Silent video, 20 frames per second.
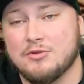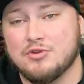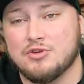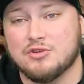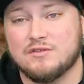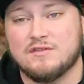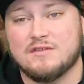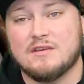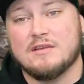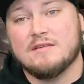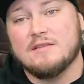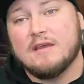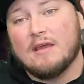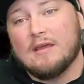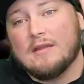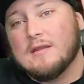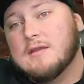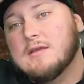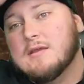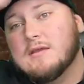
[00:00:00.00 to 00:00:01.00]
you just see
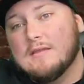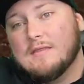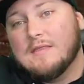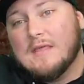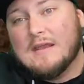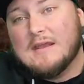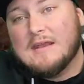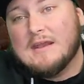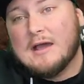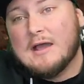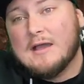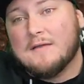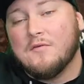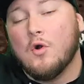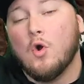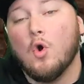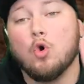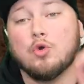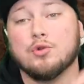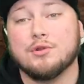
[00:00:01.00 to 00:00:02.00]
that knife
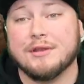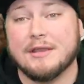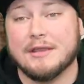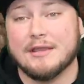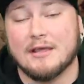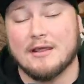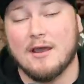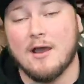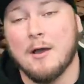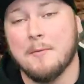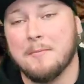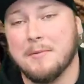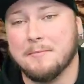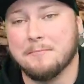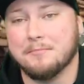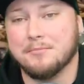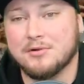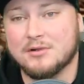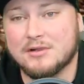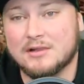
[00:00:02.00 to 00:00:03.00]
holding it up
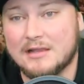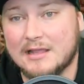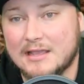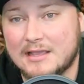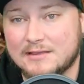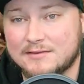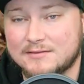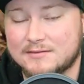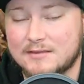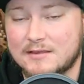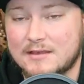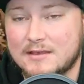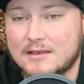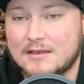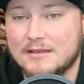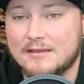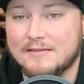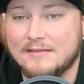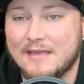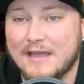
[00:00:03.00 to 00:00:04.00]
in place,
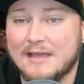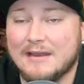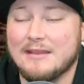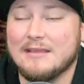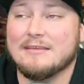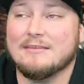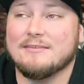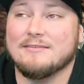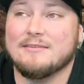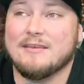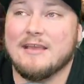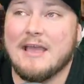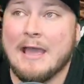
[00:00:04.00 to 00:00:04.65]
that is